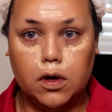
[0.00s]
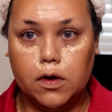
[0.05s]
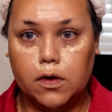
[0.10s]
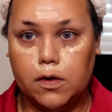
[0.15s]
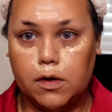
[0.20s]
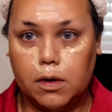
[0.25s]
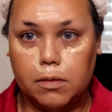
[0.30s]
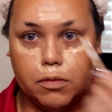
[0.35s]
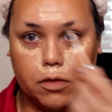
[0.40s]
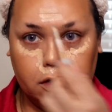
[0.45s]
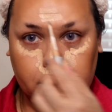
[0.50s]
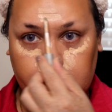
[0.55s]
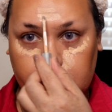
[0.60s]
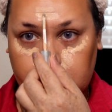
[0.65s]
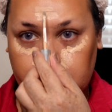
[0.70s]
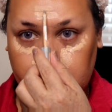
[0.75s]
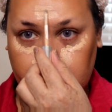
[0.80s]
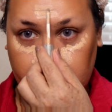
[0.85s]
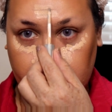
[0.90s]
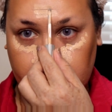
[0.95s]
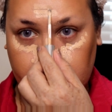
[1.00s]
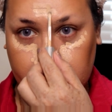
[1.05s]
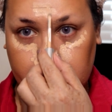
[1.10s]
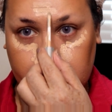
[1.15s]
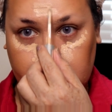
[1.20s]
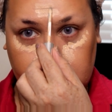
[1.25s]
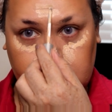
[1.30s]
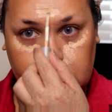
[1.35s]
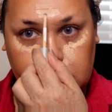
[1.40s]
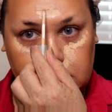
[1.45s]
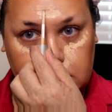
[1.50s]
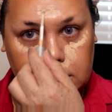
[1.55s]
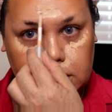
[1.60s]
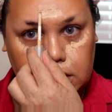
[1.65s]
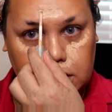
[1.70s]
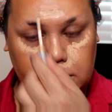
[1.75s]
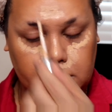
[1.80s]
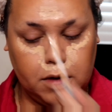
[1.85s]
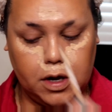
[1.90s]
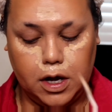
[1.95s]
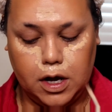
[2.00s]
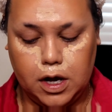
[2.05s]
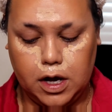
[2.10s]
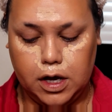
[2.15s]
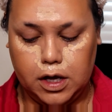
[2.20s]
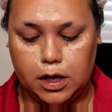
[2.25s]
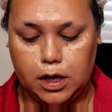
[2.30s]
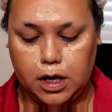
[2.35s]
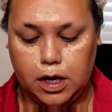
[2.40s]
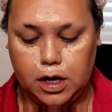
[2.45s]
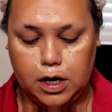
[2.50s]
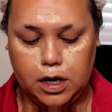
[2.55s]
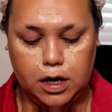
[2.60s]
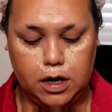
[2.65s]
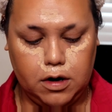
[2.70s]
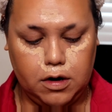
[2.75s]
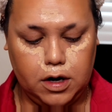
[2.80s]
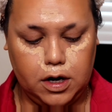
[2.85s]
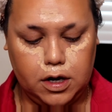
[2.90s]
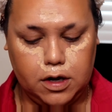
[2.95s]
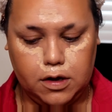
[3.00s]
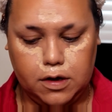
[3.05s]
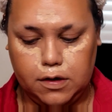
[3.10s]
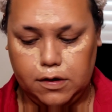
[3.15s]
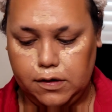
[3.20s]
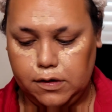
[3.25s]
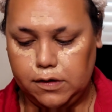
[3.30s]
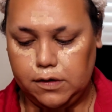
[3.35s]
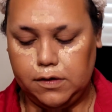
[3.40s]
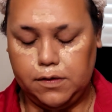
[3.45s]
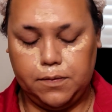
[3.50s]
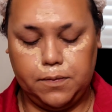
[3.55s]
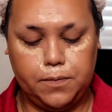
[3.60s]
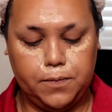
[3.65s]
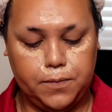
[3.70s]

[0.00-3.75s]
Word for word: So I'm just applying this in my highlight areas.